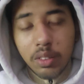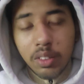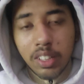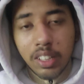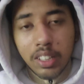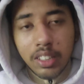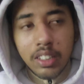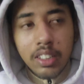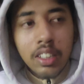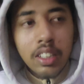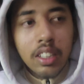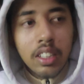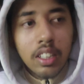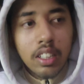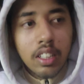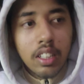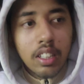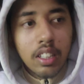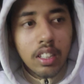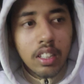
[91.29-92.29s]
one
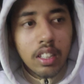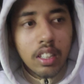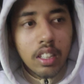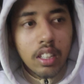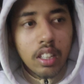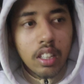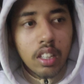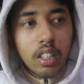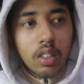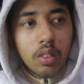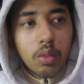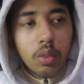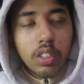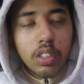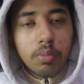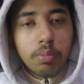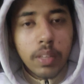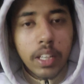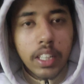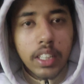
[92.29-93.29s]

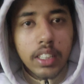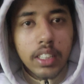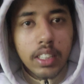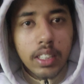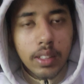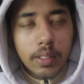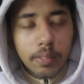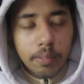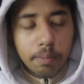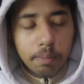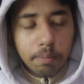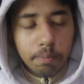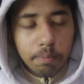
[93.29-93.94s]
which makes a